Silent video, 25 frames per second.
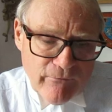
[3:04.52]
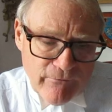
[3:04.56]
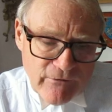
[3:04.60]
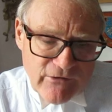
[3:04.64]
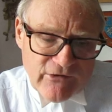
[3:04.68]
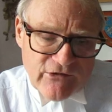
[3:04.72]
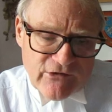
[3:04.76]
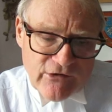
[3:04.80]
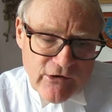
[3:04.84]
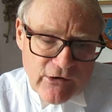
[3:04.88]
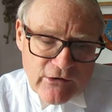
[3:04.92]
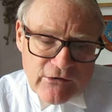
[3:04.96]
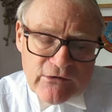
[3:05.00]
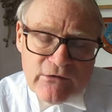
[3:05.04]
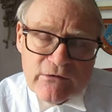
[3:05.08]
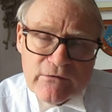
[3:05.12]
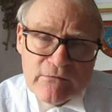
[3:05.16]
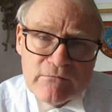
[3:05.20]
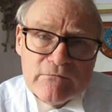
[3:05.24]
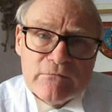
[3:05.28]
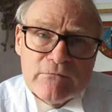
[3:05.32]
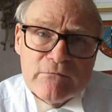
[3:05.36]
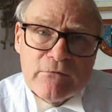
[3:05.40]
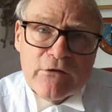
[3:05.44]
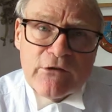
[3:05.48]
for
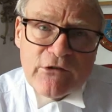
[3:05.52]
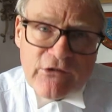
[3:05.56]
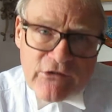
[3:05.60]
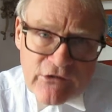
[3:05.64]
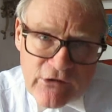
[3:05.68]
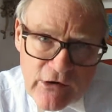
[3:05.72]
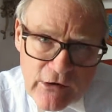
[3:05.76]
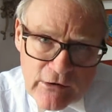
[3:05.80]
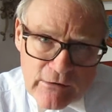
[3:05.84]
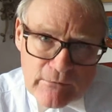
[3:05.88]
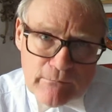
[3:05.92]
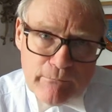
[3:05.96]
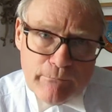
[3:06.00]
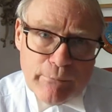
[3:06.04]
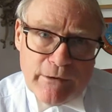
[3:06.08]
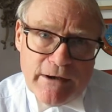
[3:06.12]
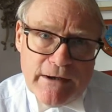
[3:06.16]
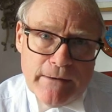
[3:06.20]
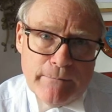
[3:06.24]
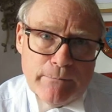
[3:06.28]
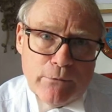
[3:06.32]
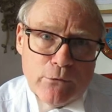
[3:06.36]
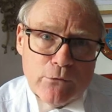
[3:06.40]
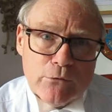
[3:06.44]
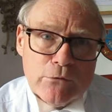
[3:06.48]
certain
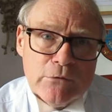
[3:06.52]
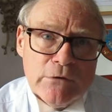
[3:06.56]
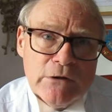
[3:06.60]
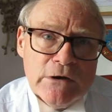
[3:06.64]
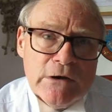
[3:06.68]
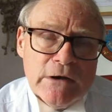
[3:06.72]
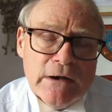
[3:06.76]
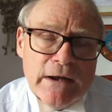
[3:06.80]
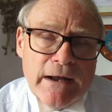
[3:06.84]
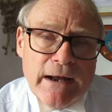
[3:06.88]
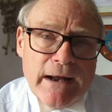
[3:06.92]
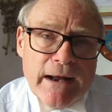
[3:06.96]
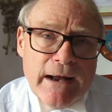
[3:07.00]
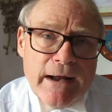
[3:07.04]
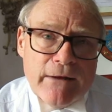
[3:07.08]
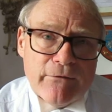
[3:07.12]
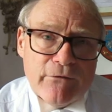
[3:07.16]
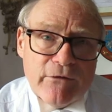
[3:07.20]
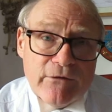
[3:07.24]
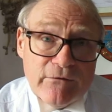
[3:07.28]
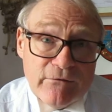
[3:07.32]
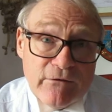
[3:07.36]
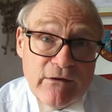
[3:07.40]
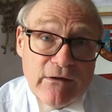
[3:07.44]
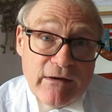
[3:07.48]
people,
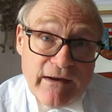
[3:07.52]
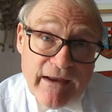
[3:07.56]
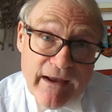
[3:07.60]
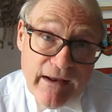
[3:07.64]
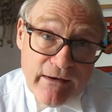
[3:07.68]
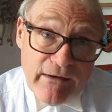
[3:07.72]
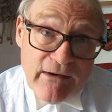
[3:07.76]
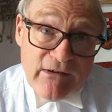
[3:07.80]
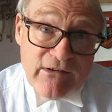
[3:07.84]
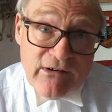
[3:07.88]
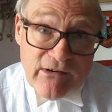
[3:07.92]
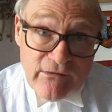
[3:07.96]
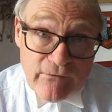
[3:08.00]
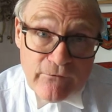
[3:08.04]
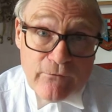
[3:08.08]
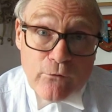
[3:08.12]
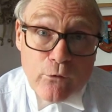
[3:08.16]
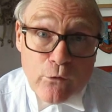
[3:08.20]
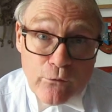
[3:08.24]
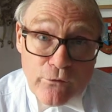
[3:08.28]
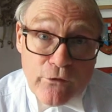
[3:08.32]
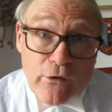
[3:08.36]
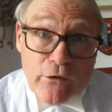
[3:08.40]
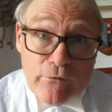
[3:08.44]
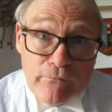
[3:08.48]
and again, it is
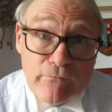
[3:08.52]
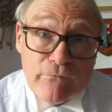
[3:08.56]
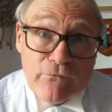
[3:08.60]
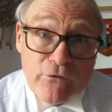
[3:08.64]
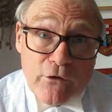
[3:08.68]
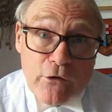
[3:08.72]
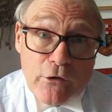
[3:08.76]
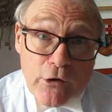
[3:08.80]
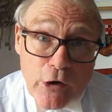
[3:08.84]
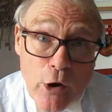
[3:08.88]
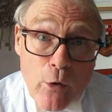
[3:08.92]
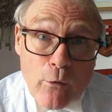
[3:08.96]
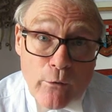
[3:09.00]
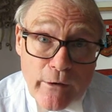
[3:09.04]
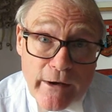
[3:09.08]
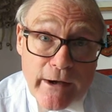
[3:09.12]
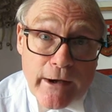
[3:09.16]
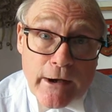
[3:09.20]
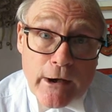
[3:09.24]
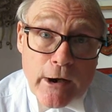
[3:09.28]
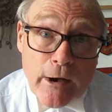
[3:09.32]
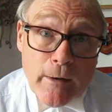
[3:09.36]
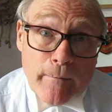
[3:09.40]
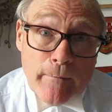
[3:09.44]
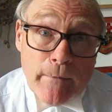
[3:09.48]
for the lower
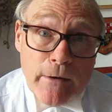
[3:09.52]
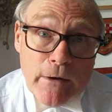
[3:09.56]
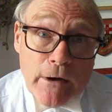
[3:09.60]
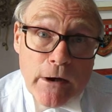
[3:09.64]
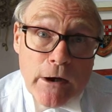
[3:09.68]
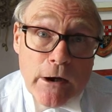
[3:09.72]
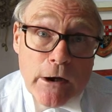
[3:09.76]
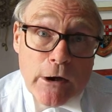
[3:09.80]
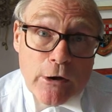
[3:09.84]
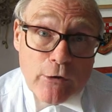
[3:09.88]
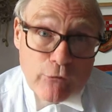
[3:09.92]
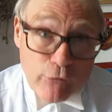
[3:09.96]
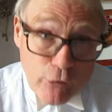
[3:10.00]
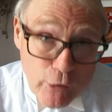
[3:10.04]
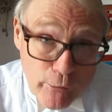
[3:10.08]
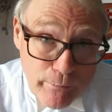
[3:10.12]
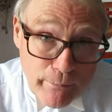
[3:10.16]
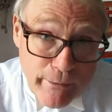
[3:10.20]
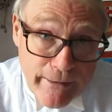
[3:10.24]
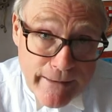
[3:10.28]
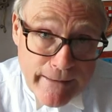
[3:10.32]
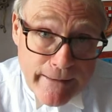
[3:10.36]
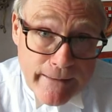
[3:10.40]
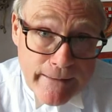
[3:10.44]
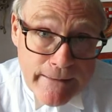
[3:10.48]
income
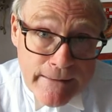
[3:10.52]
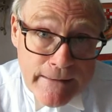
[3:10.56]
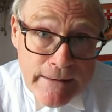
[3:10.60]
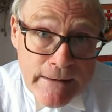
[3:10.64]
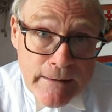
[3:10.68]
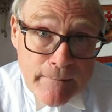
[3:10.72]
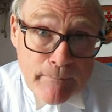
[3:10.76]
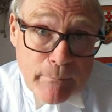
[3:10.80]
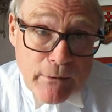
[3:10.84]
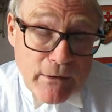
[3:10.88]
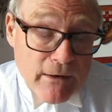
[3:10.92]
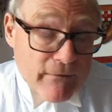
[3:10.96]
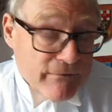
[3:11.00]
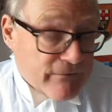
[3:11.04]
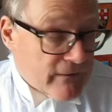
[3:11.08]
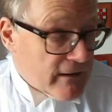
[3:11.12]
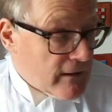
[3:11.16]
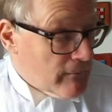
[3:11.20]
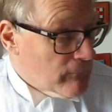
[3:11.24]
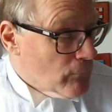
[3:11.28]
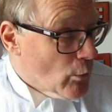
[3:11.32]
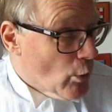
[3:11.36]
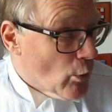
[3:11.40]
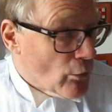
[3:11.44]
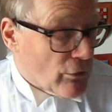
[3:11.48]
grouping. But I
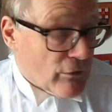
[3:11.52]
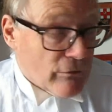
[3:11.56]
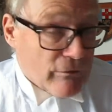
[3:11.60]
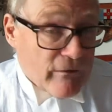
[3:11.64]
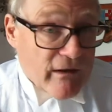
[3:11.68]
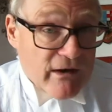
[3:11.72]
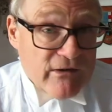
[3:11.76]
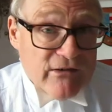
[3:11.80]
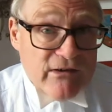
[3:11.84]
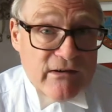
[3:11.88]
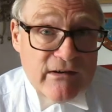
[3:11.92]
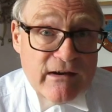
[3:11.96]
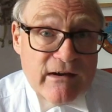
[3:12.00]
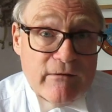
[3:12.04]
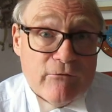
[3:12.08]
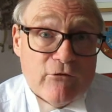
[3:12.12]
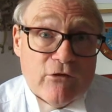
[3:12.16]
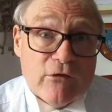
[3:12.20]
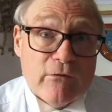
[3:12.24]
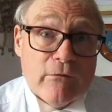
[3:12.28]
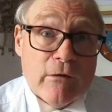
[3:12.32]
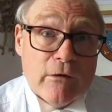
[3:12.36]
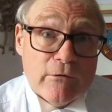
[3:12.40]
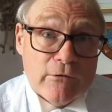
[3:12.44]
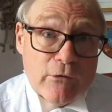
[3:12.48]
think more than that, it gives
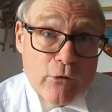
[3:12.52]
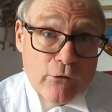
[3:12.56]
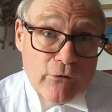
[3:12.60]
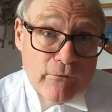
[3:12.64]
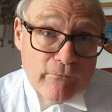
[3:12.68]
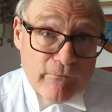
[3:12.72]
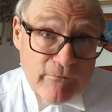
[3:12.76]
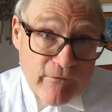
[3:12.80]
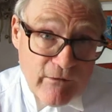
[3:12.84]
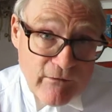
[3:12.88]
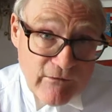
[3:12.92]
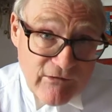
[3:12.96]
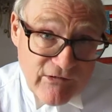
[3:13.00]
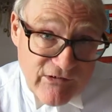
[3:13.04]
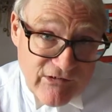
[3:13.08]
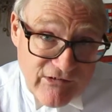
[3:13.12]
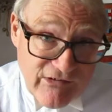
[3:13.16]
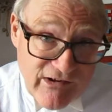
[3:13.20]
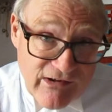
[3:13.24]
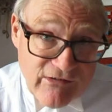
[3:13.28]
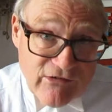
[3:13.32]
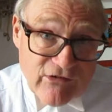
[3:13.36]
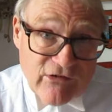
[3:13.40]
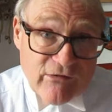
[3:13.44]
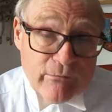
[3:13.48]
you a lot of
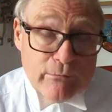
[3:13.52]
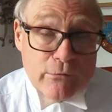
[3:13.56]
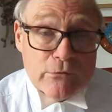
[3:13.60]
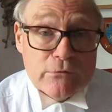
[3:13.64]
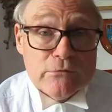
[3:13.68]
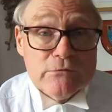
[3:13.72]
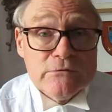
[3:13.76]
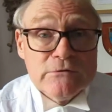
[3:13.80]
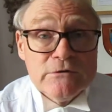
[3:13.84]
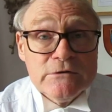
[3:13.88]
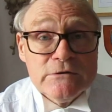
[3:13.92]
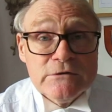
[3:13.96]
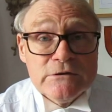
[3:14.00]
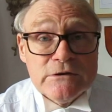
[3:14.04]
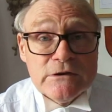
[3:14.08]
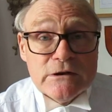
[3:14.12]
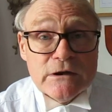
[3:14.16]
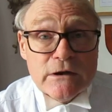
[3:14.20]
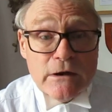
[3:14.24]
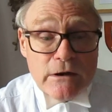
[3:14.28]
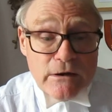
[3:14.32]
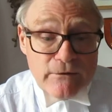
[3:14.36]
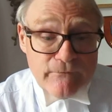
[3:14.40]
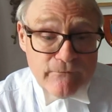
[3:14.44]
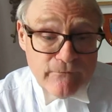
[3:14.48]
sensible
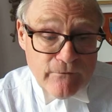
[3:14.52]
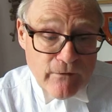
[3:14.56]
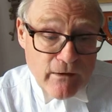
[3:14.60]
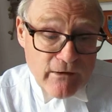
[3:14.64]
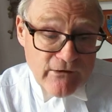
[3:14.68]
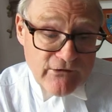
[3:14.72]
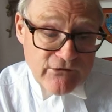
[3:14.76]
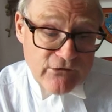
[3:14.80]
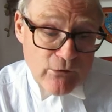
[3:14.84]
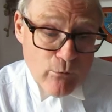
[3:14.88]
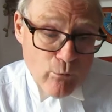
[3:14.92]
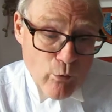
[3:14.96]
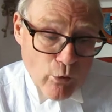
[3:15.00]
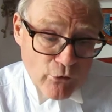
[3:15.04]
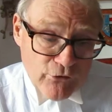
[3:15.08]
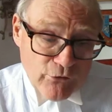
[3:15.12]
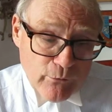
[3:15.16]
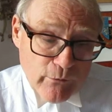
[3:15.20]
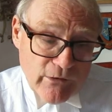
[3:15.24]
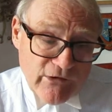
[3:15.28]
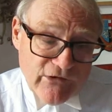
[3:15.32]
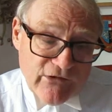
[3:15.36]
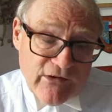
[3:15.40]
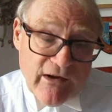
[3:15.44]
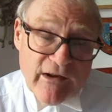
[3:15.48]
advice. So what
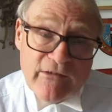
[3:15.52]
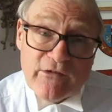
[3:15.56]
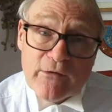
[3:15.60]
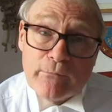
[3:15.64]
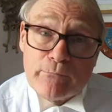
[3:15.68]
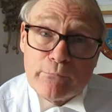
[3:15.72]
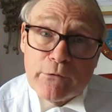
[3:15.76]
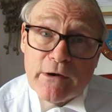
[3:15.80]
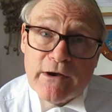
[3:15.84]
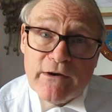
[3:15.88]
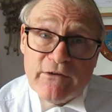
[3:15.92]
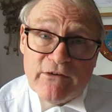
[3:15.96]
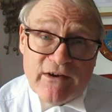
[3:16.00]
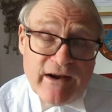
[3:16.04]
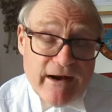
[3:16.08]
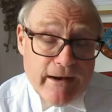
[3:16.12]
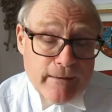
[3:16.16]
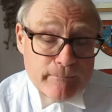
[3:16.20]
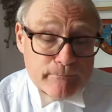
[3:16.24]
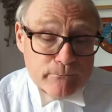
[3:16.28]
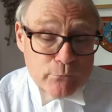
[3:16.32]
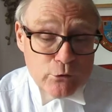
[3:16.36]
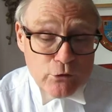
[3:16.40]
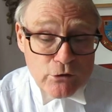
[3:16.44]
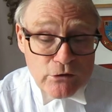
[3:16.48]
do we say? It's a brilliant
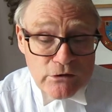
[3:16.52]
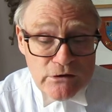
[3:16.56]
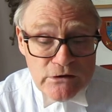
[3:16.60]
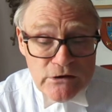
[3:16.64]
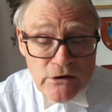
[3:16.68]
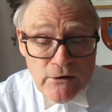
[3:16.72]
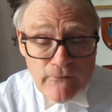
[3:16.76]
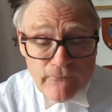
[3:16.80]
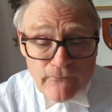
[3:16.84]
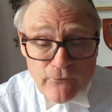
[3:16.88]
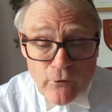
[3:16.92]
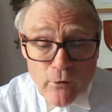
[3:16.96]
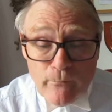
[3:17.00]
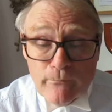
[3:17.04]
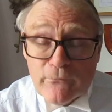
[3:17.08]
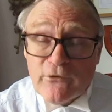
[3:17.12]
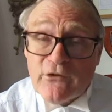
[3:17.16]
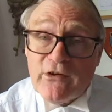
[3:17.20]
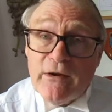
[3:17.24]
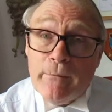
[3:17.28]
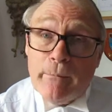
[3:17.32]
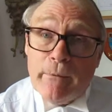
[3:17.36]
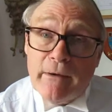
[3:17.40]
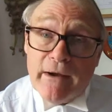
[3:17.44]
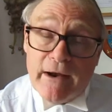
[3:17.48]
handbook from
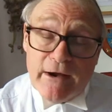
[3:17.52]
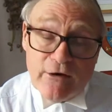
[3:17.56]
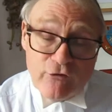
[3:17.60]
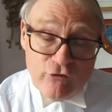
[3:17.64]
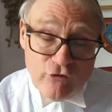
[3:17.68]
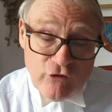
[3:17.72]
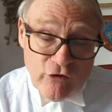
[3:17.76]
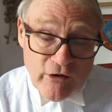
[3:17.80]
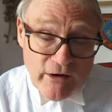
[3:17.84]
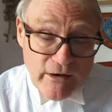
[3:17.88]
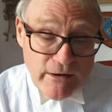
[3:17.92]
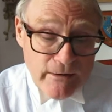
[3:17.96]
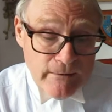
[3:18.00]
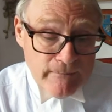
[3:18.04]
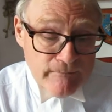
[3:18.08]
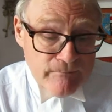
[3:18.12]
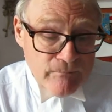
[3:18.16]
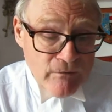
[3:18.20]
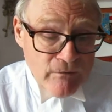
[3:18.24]
CPAG,